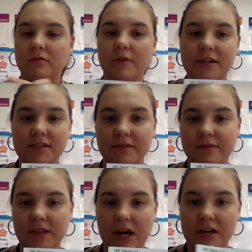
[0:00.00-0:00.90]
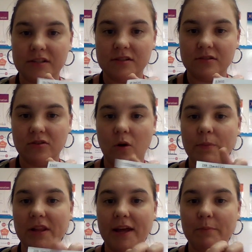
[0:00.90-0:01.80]
Where is it? There it is. Don't
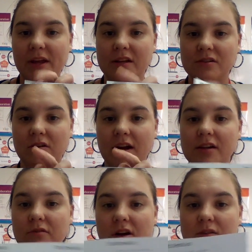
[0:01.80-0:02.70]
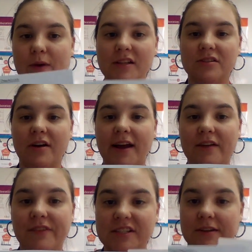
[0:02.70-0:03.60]
be like me. Don't cut it in the wrong spot. So now I got
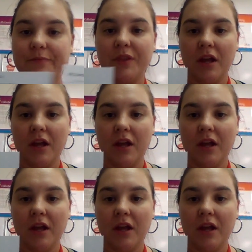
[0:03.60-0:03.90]
to fix it.